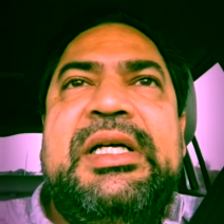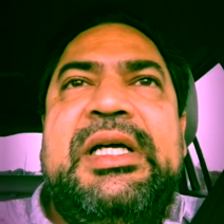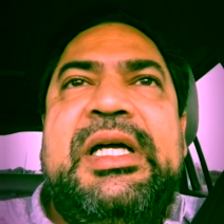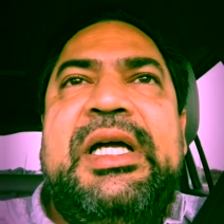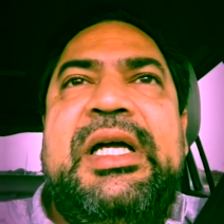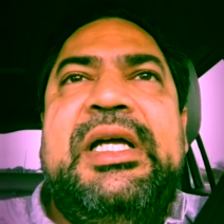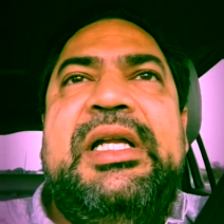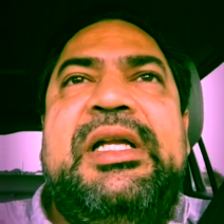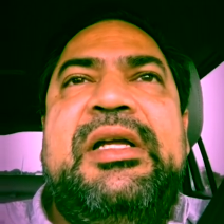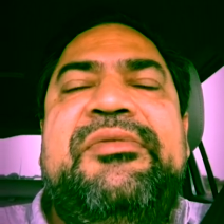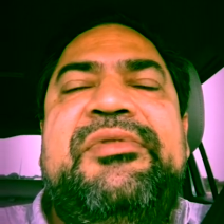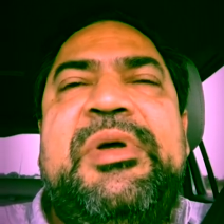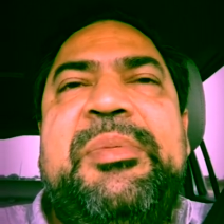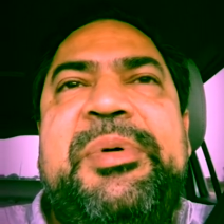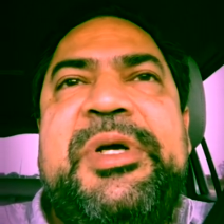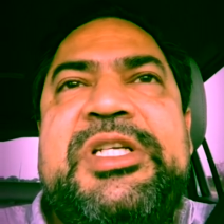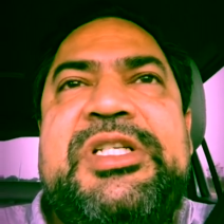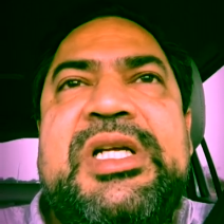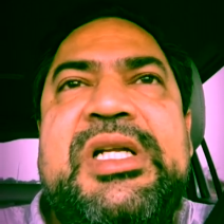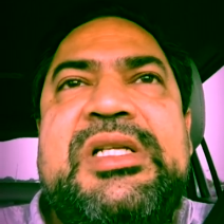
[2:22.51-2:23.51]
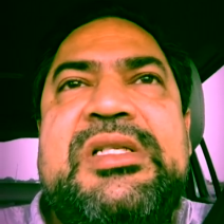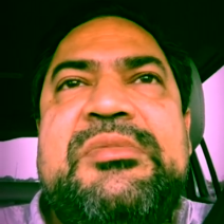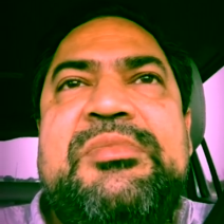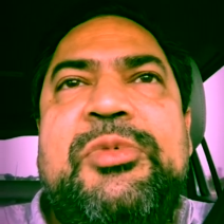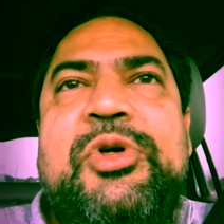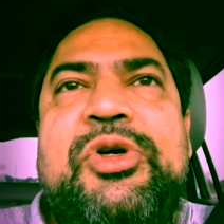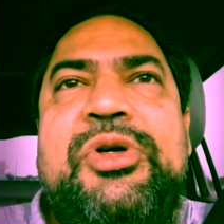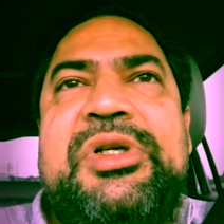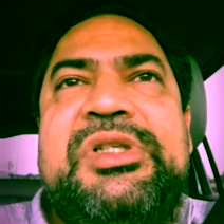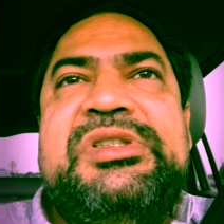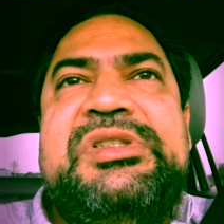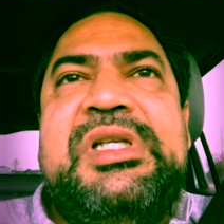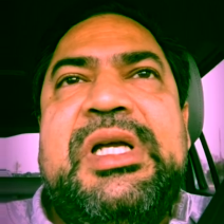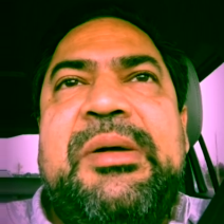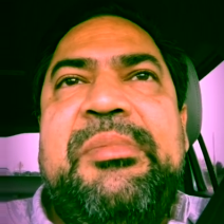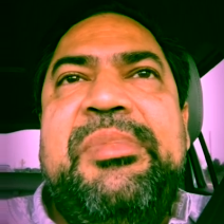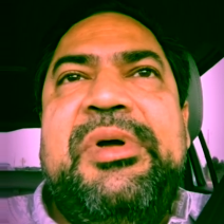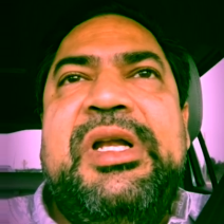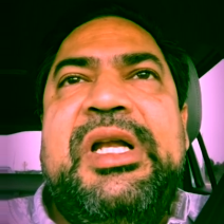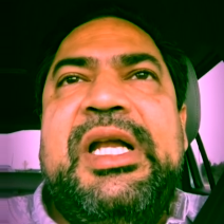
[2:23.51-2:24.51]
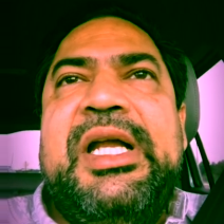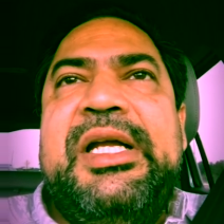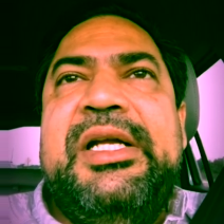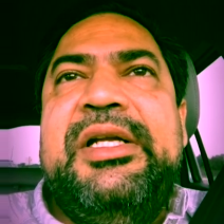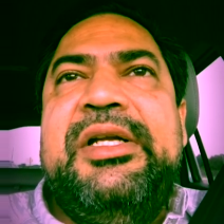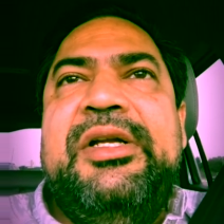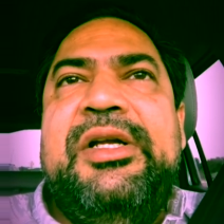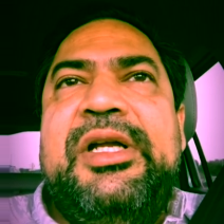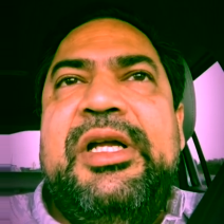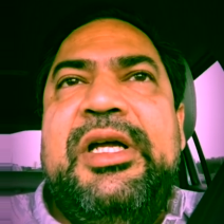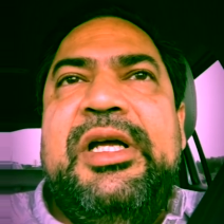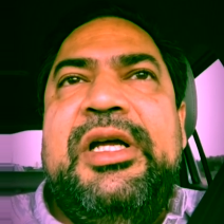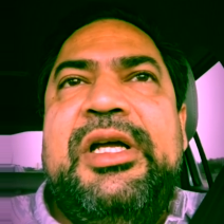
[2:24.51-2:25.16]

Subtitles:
And if the patient is more stable and